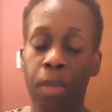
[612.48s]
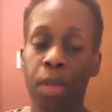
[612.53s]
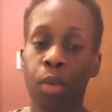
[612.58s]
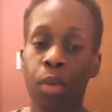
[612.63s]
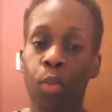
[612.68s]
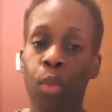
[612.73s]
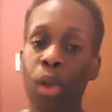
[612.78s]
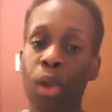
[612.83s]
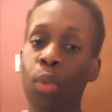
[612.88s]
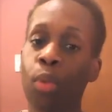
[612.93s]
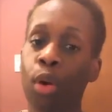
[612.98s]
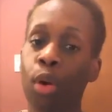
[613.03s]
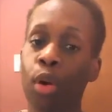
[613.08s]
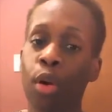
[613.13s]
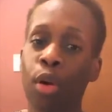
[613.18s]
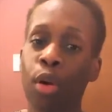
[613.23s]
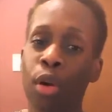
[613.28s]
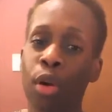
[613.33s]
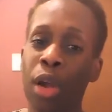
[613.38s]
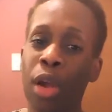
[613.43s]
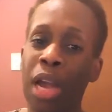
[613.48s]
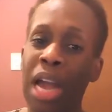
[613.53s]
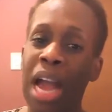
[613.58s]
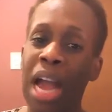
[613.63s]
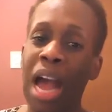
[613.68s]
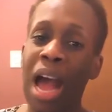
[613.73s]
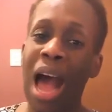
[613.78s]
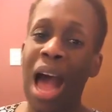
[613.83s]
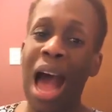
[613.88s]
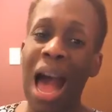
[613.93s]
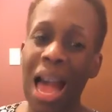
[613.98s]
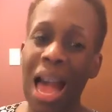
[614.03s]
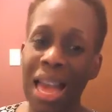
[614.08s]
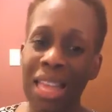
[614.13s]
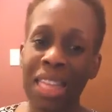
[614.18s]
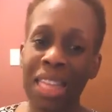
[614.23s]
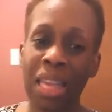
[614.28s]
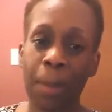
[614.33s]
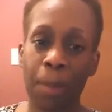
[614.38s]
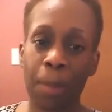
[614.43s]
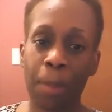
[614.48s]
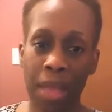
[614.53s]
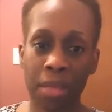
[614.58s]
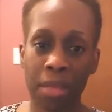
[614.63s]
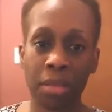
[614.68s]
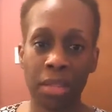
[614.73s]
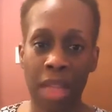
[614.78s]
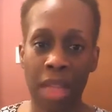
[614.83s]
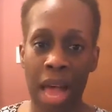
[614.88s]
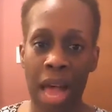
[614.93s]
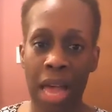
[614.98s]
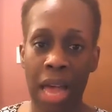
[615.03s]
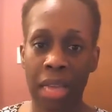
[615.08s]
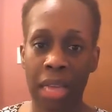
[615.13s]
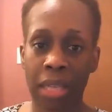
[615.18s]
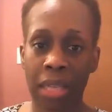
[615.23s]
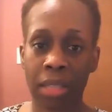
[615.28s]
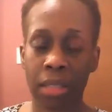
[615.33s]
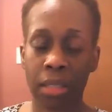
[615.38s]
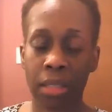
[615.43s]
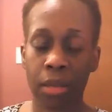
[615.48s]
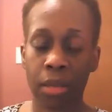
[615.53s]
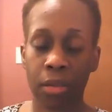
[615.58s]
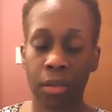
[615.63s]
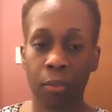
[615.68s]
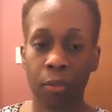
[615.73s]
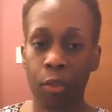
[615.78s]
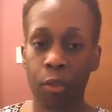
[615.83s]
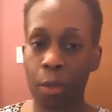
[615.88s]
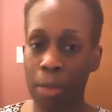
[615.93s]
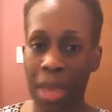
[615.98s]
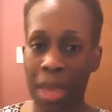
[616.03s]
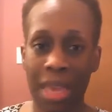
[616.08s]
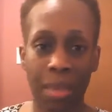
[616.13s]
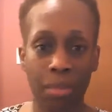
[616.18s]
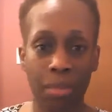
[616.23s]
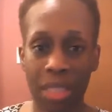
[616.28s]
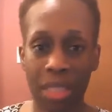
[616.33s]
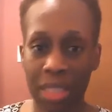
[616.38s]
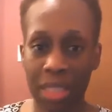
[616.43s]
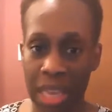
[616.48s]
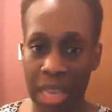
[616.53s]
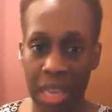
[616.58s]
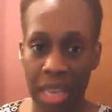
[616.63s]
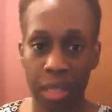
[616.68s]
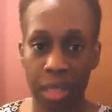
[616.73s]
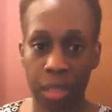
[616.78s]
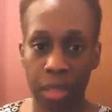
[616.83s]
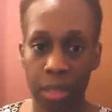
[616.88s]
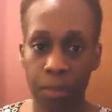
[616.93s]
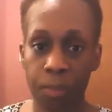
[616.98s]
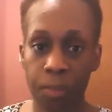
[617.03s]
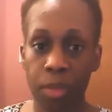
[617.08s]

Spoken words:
we were highly penalized for making mistakes,